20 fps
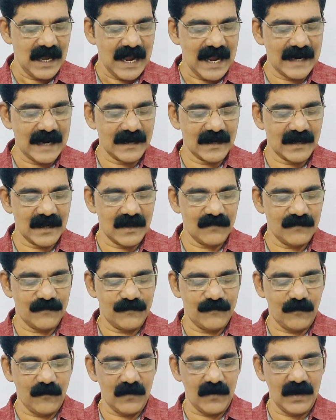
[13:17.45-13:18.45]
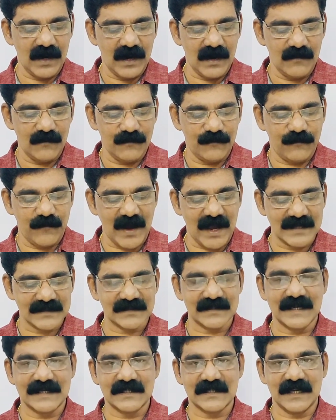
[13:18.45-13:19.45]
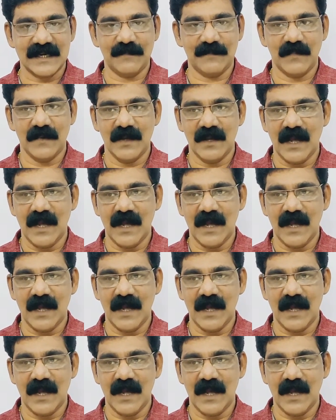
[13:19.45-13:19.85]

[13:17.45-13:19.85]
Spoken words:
and fall fast asleep